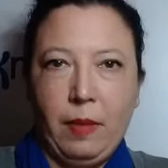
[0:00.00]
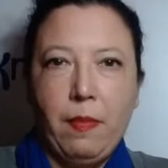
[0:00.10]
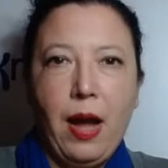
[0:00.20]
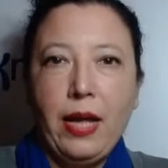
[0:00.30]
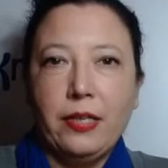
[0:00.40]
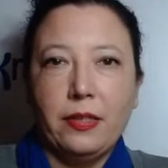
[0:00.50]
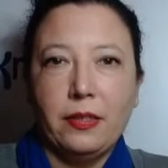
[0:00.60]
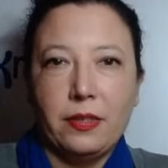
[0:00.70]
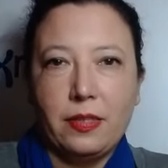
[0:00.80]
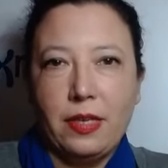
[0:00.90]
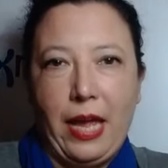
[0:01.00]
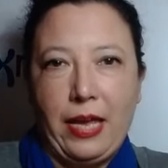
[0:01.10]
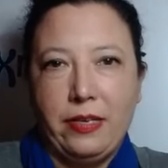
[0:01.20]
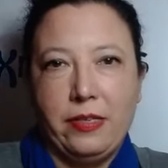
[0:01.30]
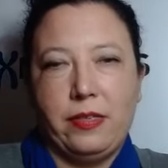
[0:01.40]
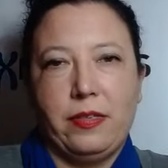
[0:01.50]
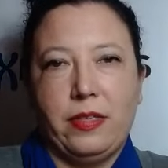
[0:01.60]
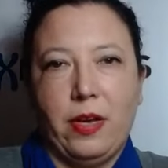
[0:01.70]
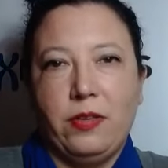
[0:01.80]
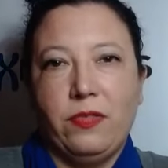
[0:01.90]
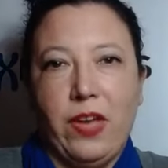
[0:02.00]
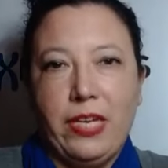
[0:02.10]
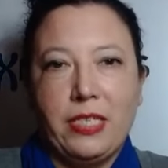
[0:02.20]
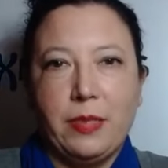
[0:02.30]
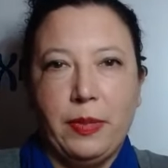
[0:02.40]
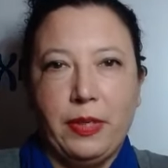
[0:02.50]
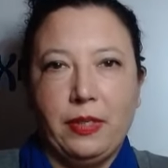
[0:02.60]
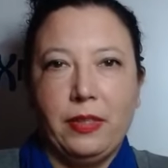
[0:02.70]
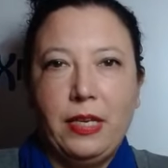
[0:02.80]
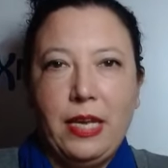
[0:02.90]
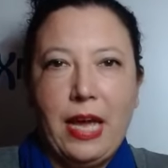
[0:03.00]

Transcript: mild and so defensible,